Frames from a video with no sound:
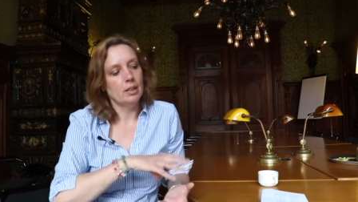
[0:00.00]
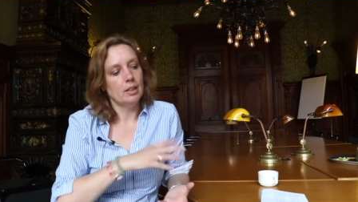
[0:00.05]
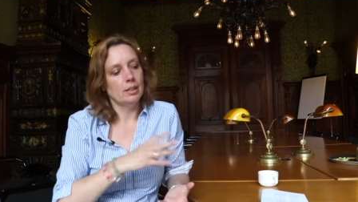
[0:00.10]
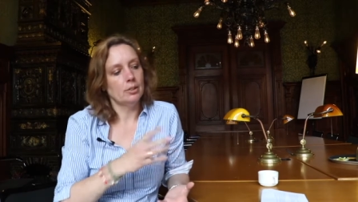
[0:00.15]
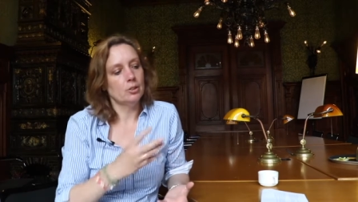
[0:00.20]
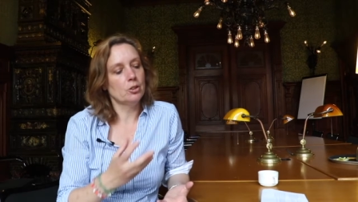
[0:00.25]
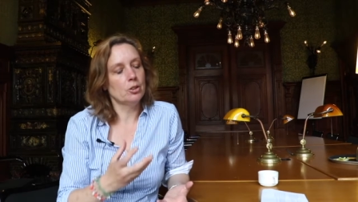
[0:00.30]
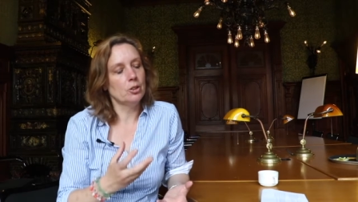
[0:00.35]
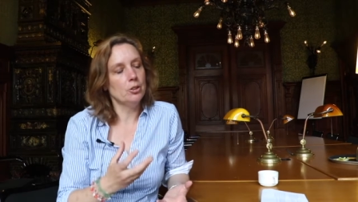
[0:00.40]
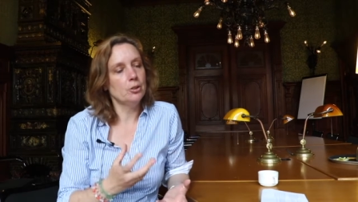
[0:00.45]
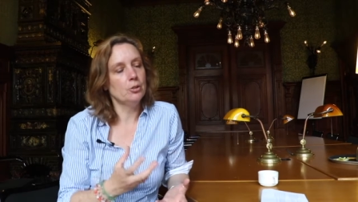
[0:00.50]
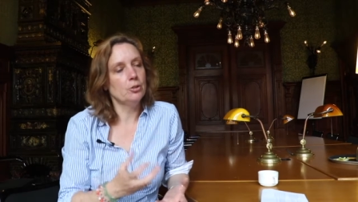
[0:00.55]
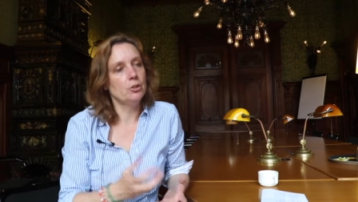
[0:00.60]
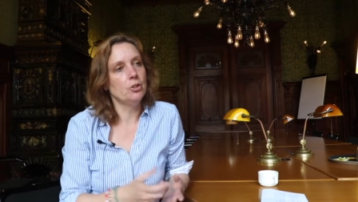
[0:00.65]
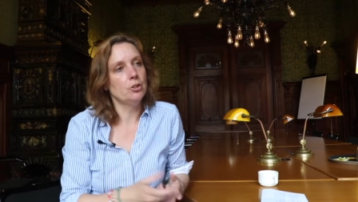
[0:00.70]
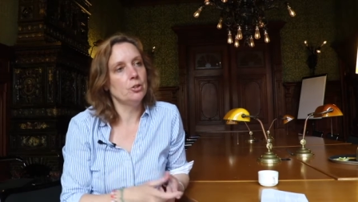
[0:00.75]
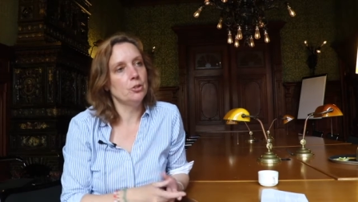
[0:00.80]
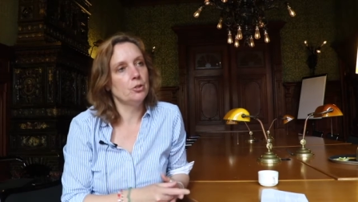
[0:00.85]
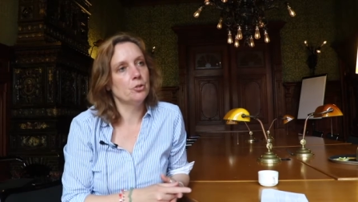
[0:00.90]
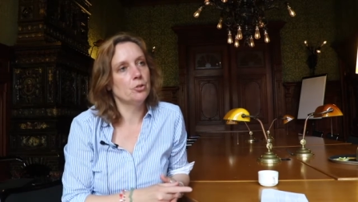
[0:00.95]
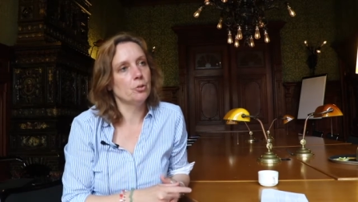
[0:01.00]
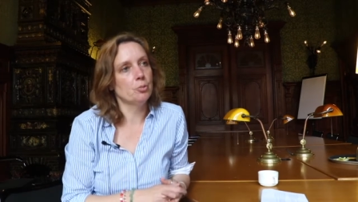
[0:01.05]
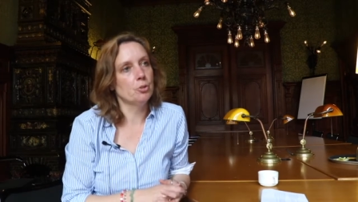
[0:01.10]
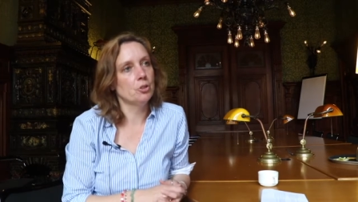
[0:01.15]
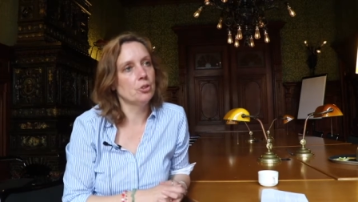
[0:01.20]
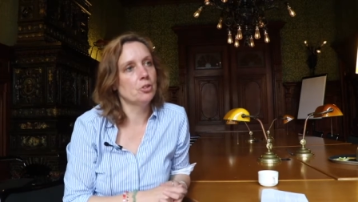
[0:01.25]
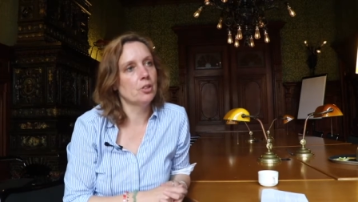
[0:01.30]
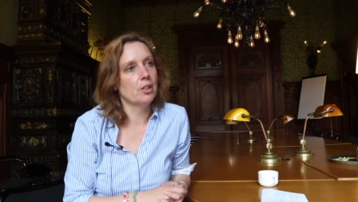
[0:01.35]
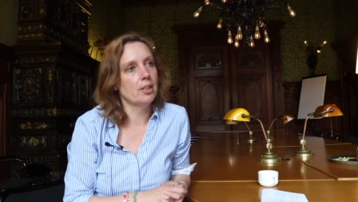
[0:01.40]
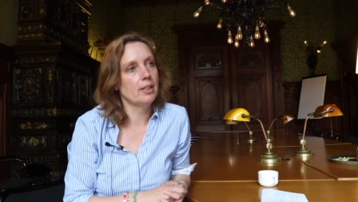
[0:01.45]
exclude Jews from
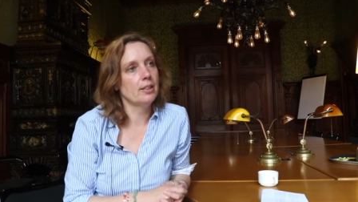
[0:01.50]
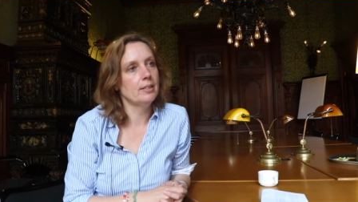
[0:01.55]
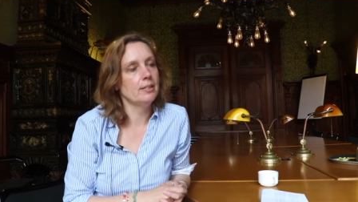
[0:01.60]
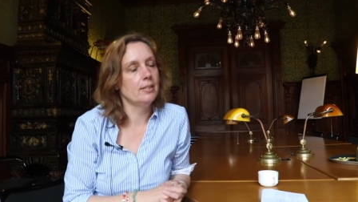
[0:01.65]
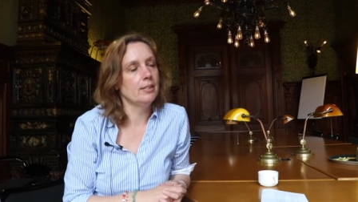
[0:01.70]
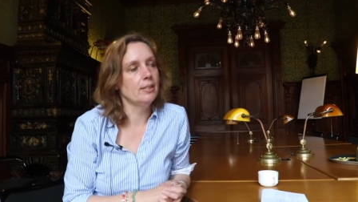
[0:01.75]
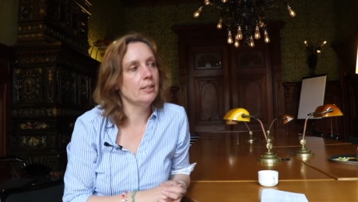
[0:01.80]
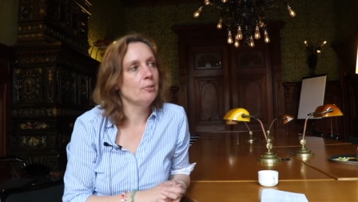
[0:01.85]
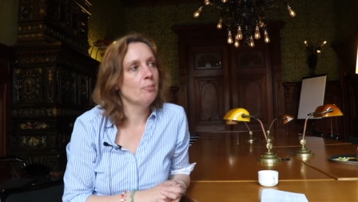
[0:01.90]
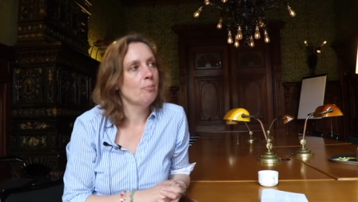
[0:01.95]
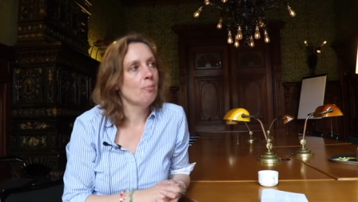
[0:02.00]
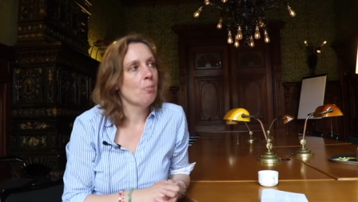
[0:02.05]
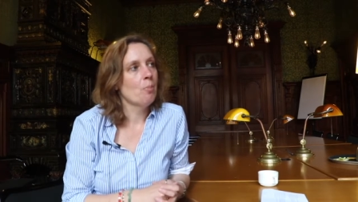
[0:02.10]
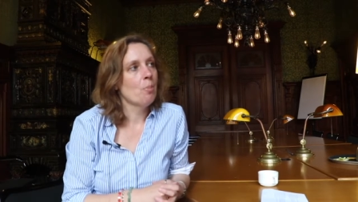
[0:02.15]
society,